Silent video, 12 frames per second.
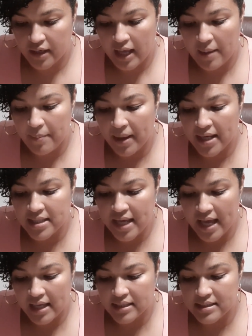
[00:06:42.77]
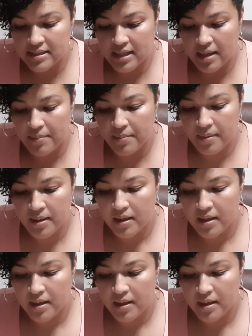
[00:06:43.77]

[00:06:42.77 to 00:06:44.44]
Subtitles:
I might add some